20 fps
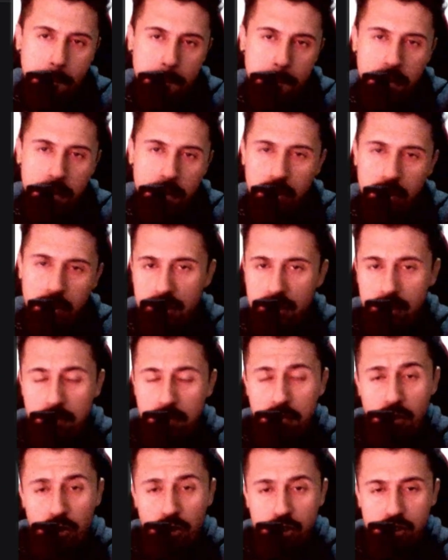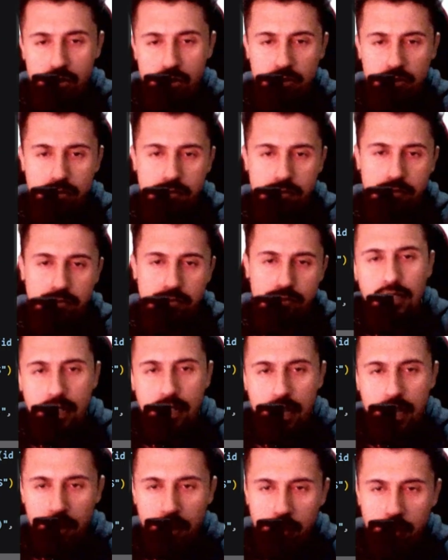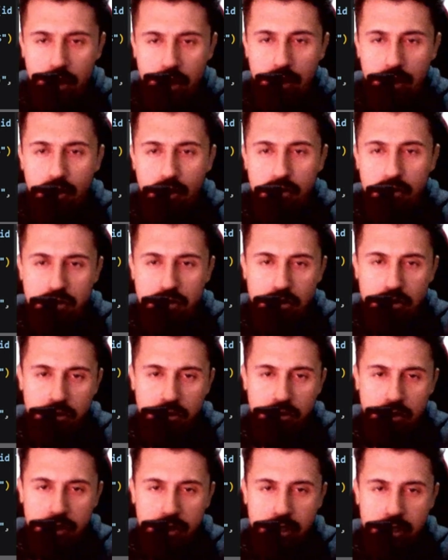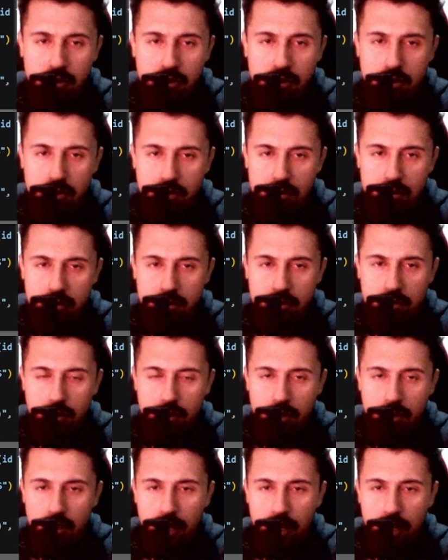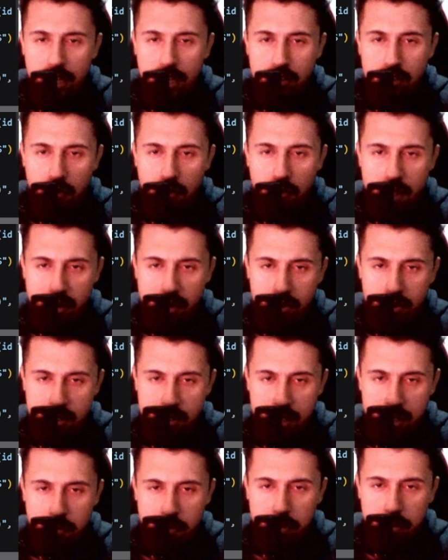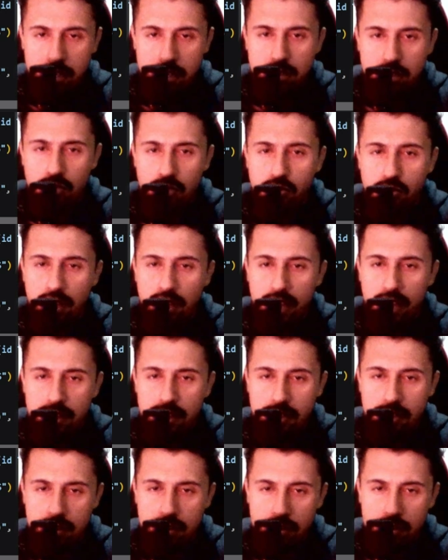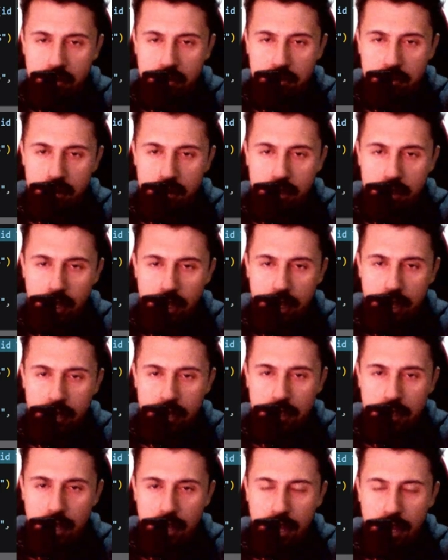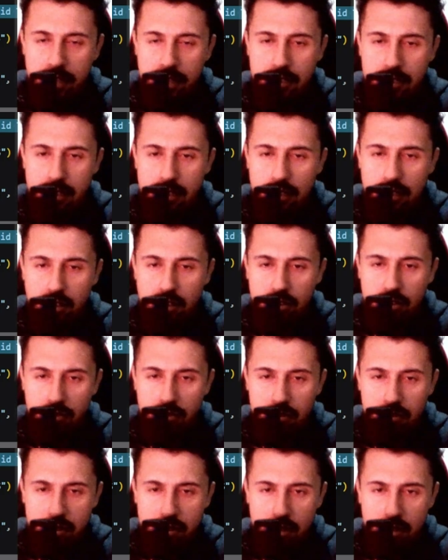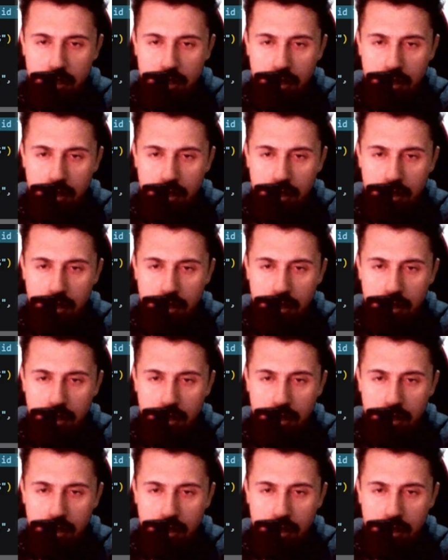built-in module, and we are also going to connect with our database, create the cursor, and execute